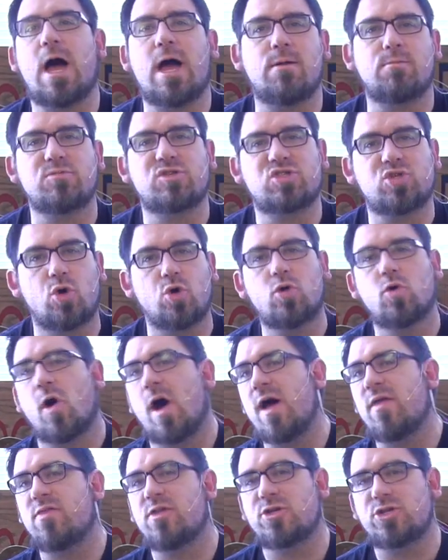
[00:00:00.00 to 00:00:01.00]
I'm so
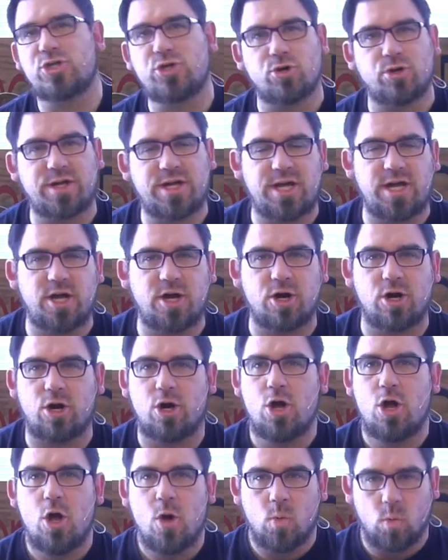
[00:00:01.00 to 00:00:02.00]
glad that you're here,